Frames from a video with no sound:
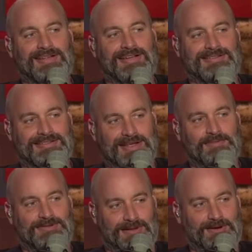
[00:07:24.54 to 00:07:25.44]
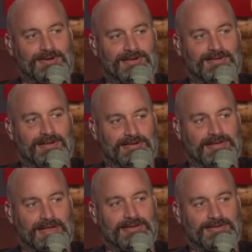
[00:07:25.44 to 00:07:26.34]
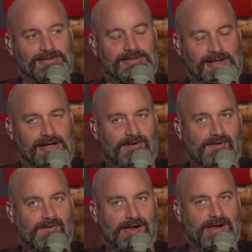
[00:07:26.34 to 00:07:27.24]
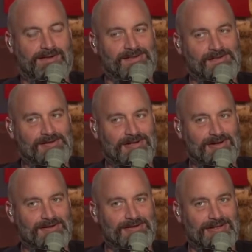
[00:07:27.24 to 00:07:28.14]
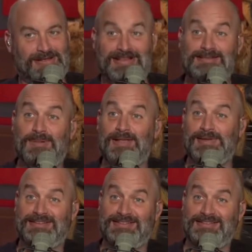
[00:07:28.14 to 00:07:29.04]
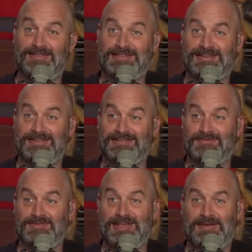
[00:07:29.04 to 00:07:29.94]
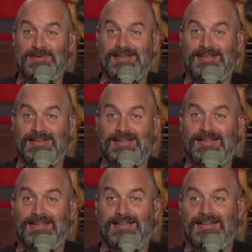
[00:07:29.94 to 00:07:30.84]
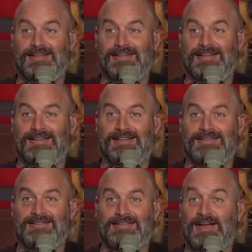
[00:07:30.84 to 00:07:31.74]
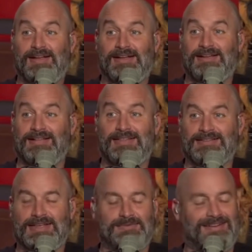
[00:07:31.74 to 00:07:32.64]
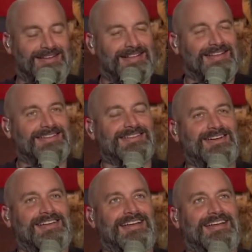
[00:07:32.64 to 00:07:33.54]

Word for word: a, a step slower on stage. Yeah, yeah. Yeah, it would go. It's, by the way, does it still exist if you type it in? I was just looking for it. No, not no, easy to find. It doesn't come up. No, it got Okay.